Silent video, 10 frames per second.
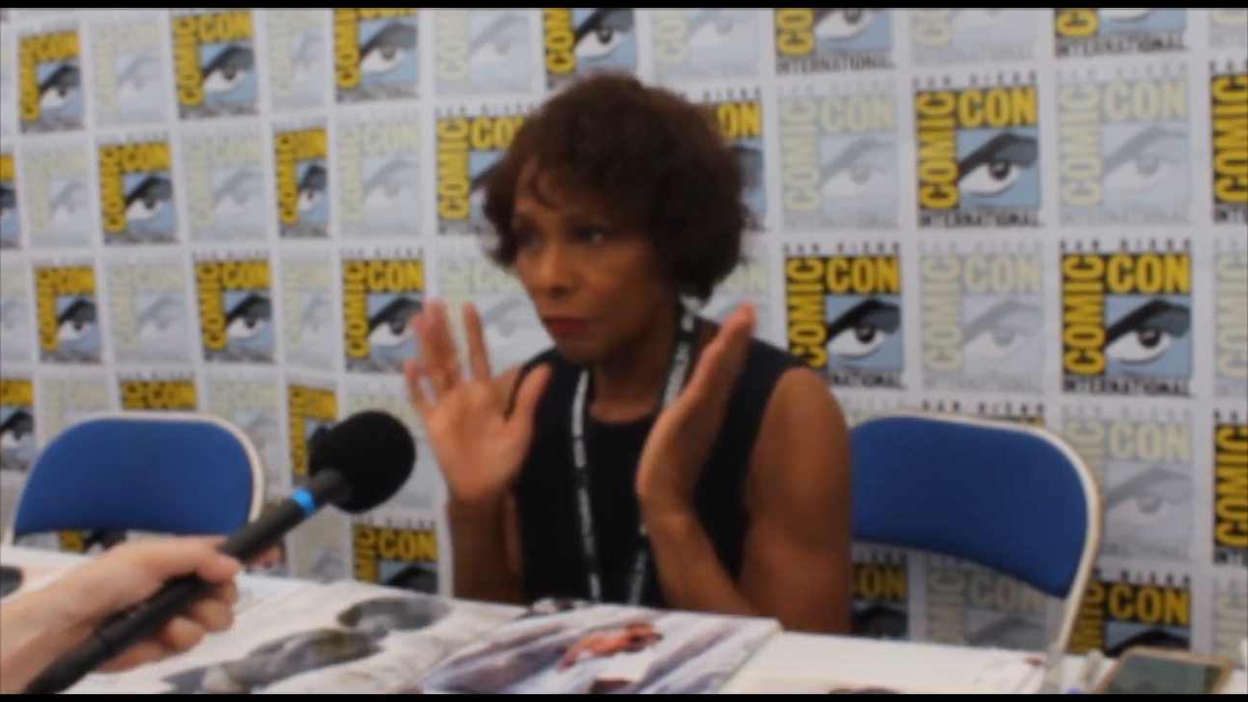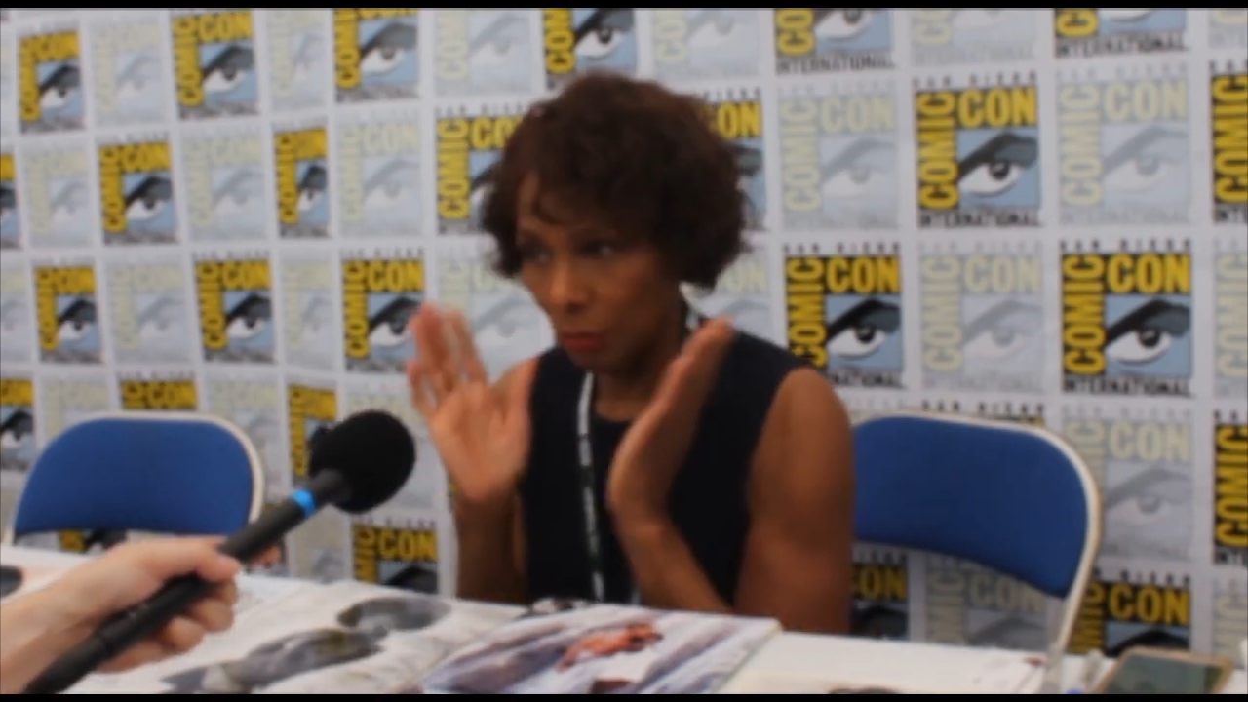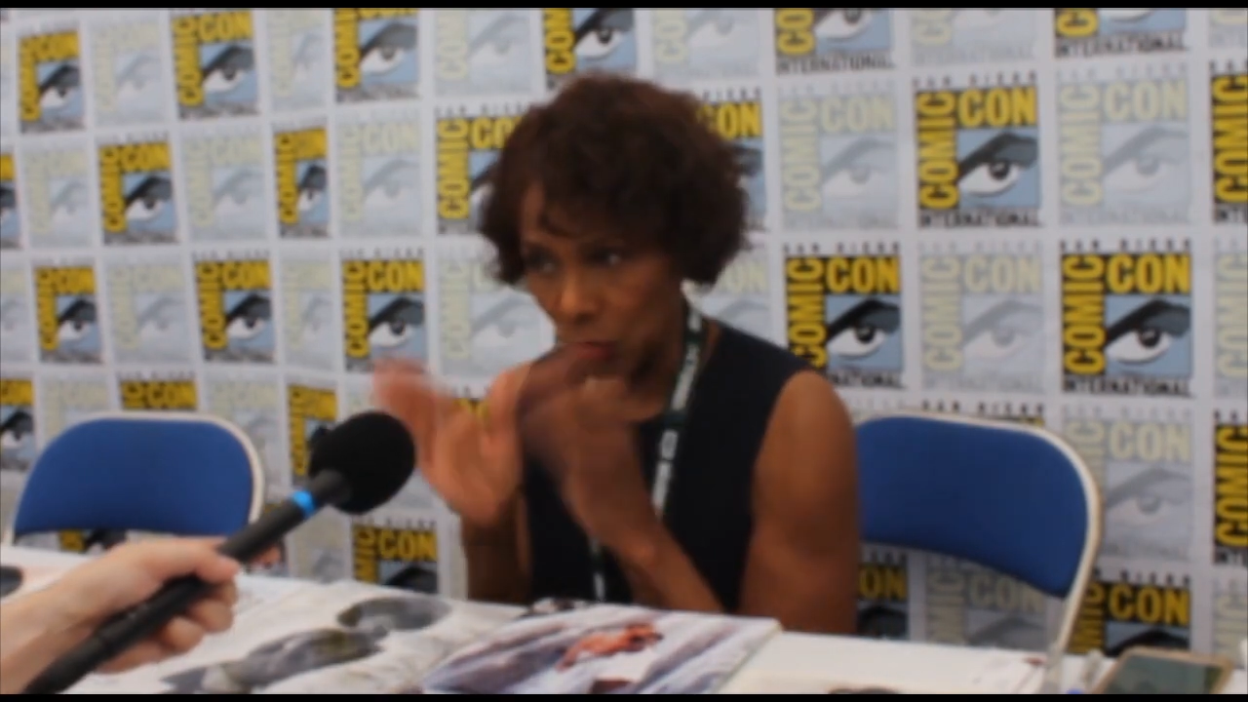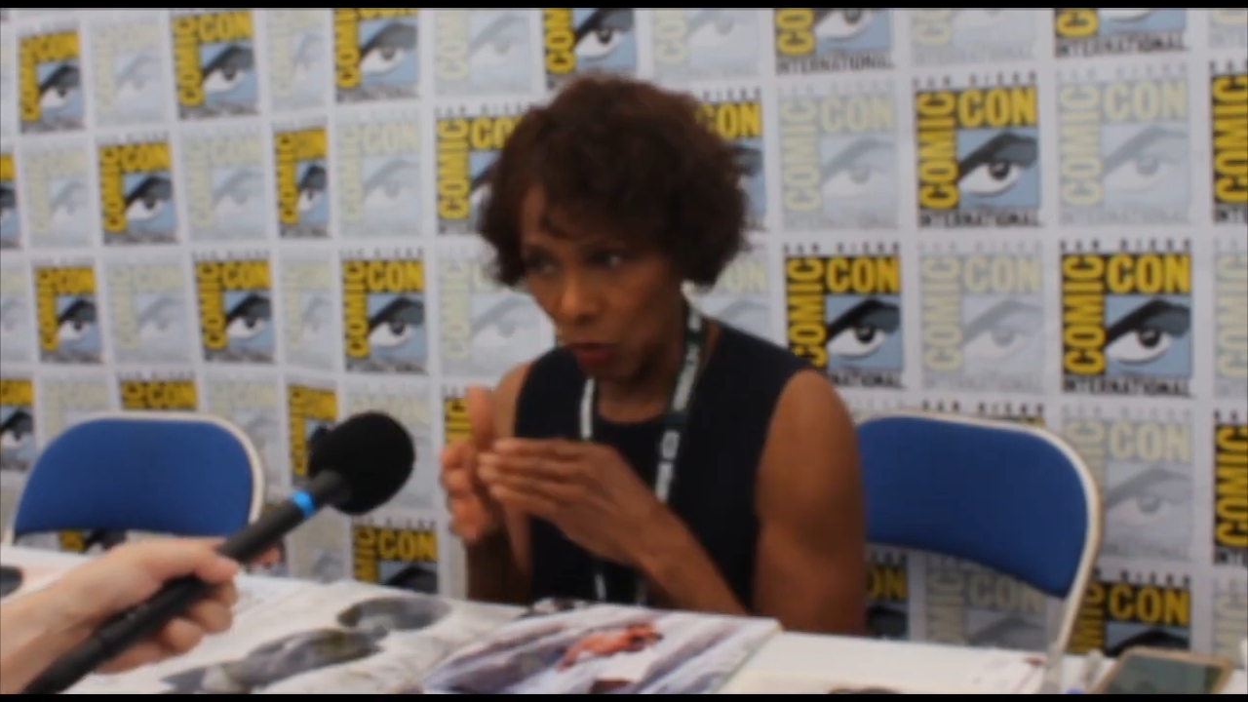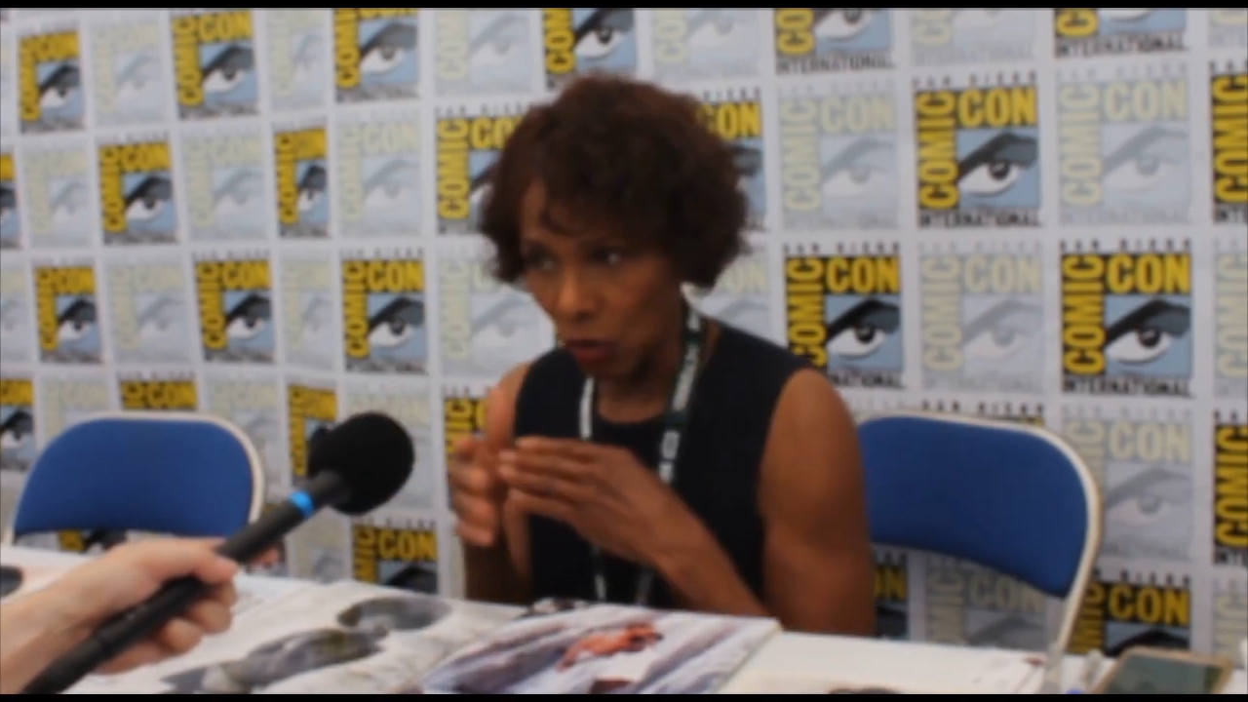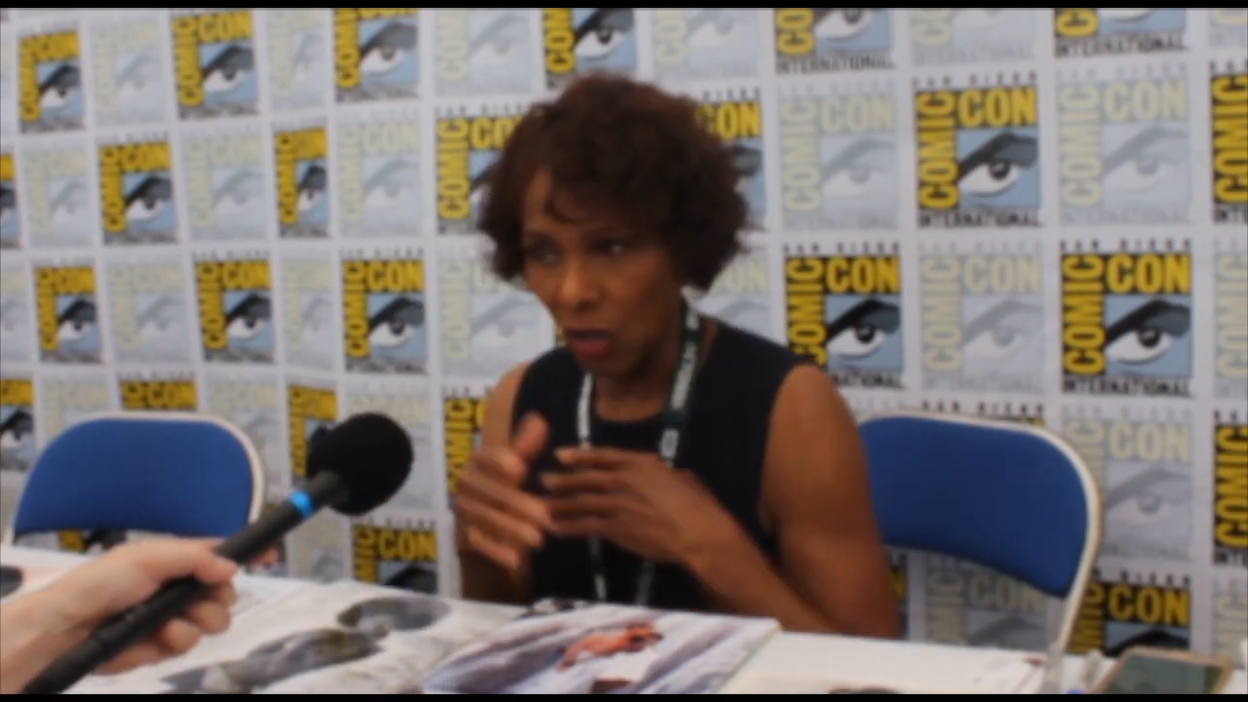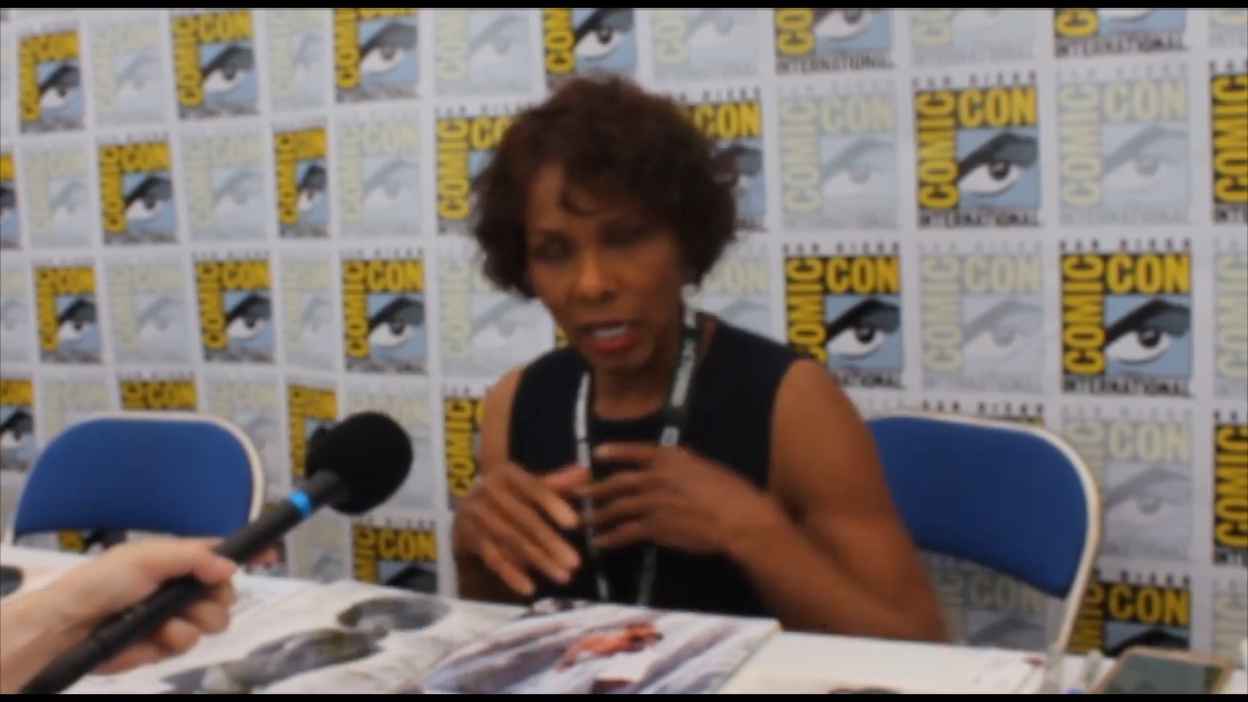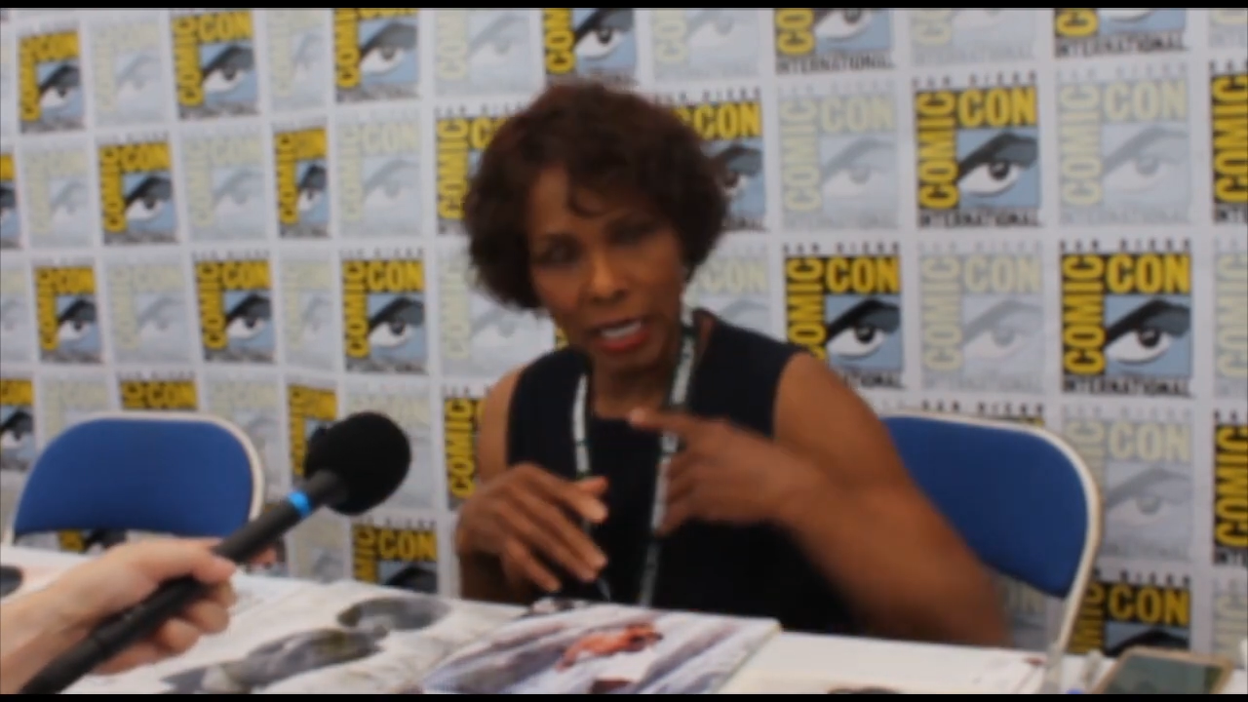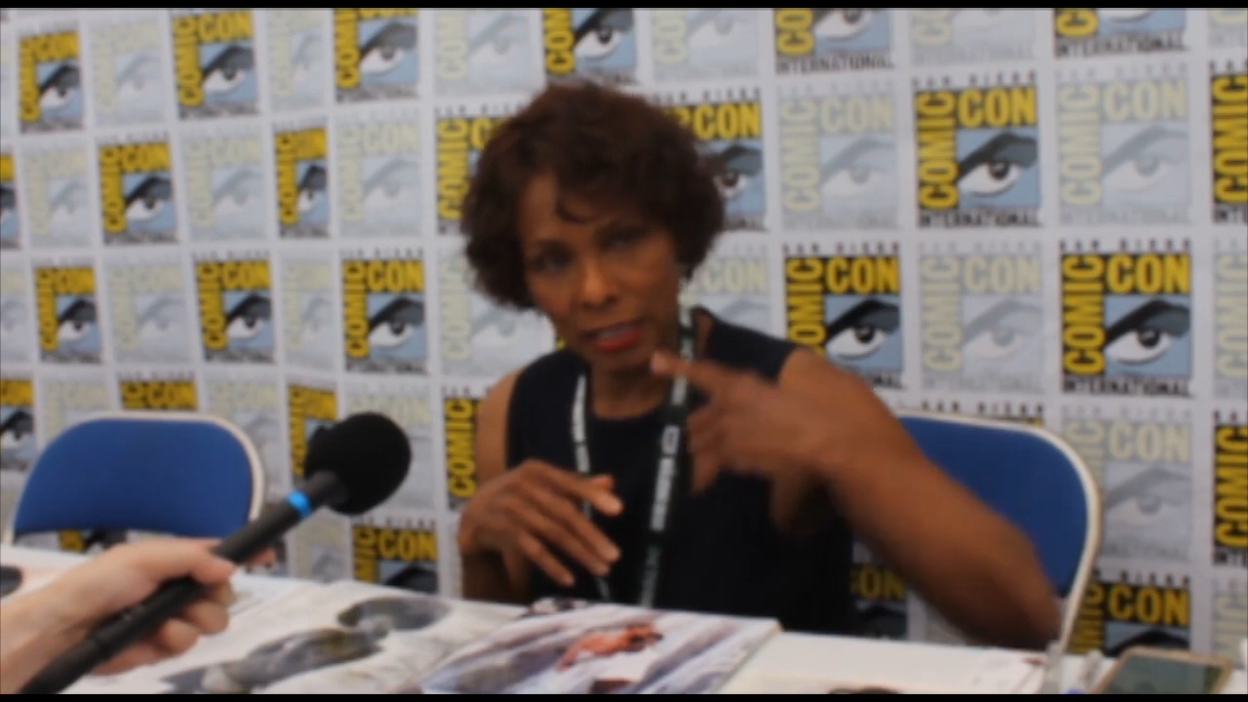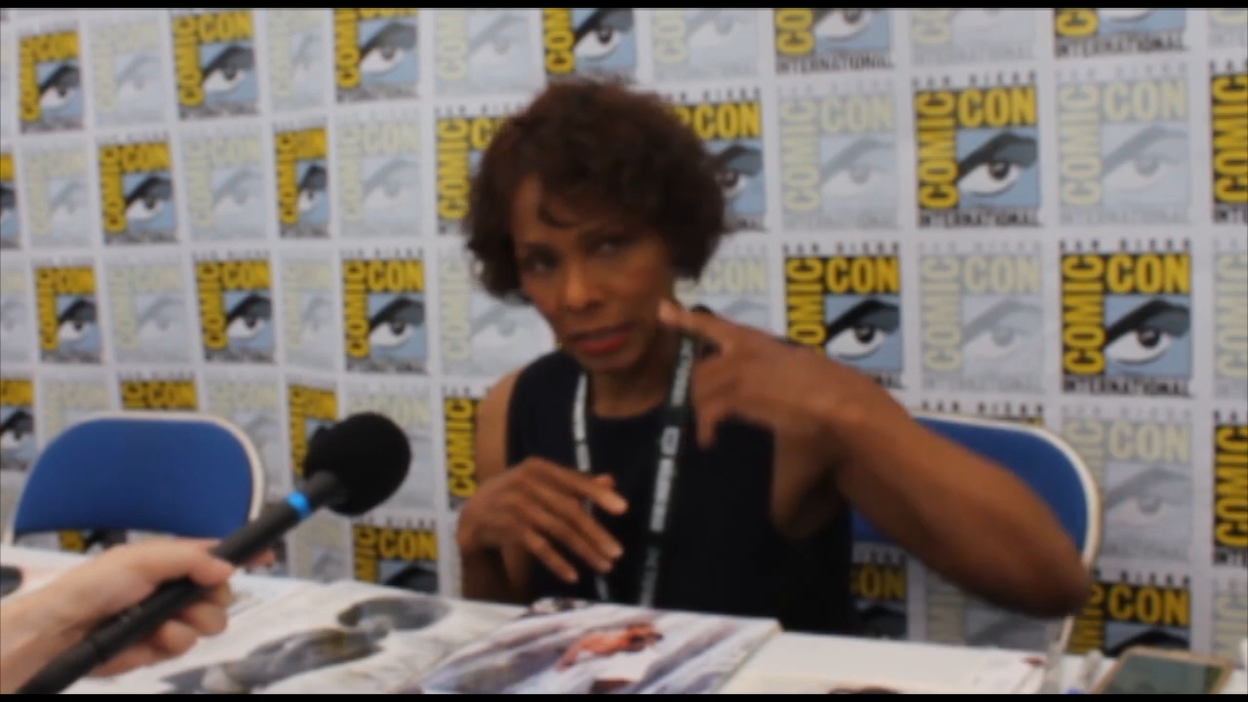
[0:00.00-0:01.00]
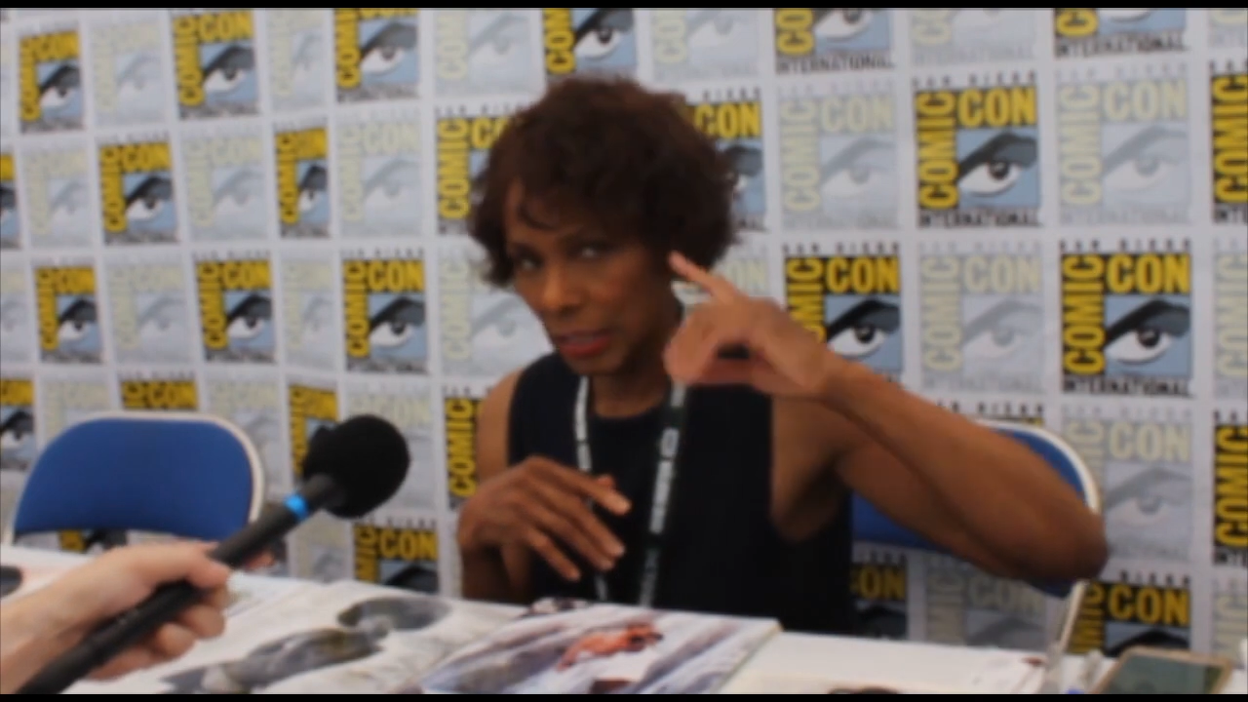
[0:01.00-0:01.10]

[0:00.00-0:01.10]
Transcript: From New York, I